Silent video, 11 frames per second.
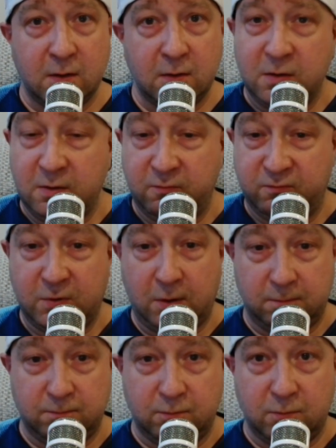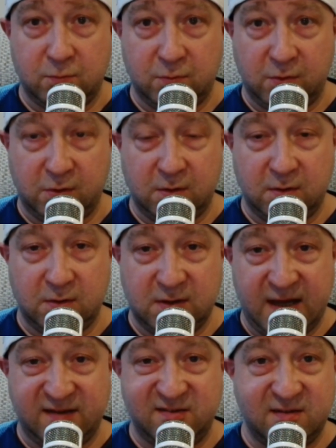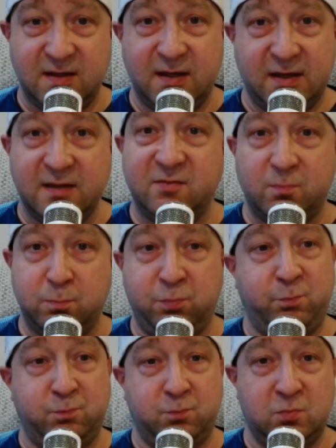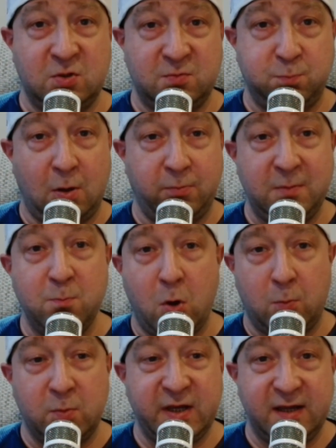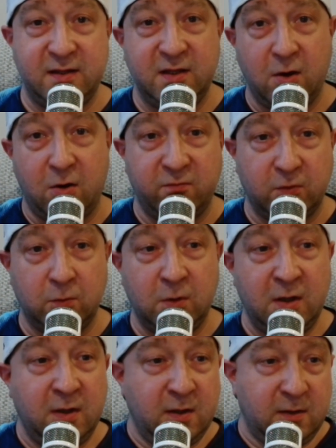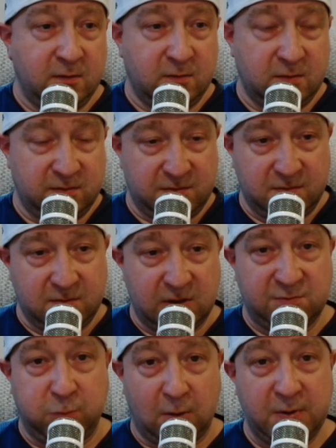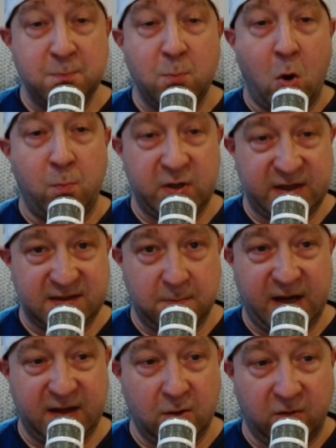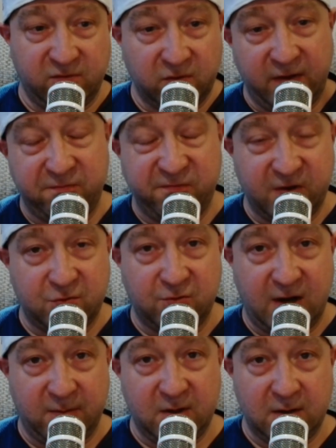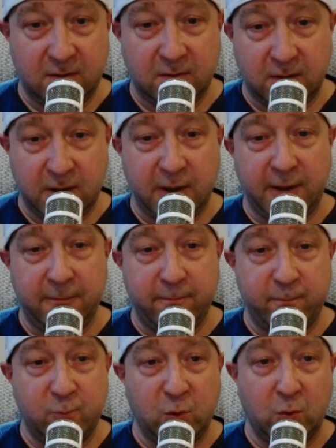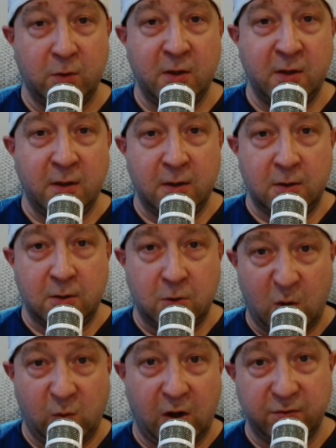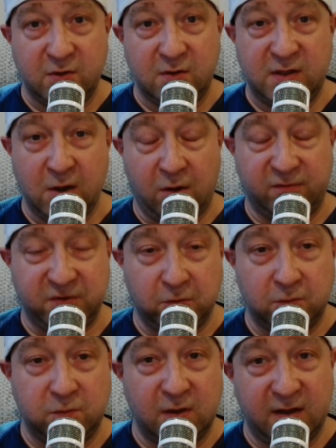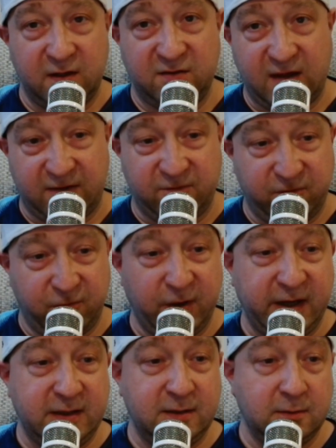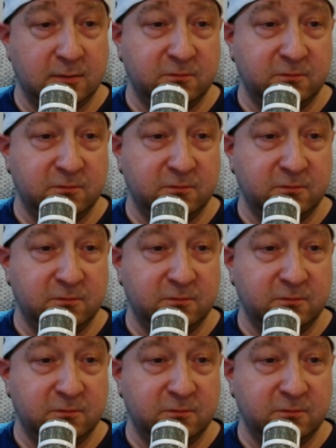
You've got... Yes, it's... There's probably more money in the Orville. There's probably more money to make the Orville than Futurama. But, come on, the Orville has had three